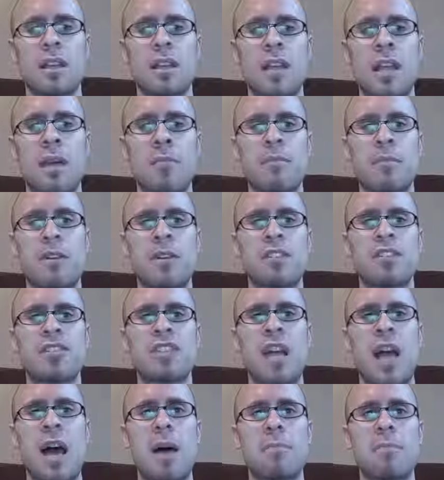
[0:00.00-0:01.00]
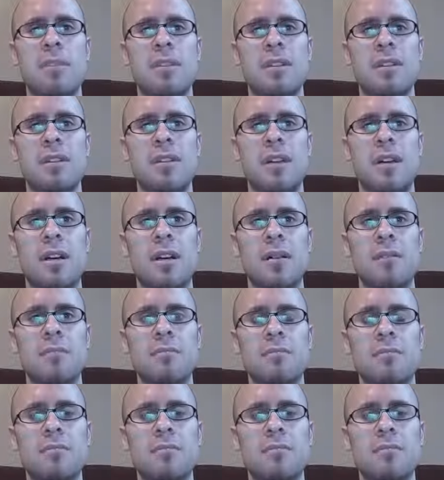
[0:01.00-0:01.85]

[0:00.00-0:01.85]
GambiraShop.com,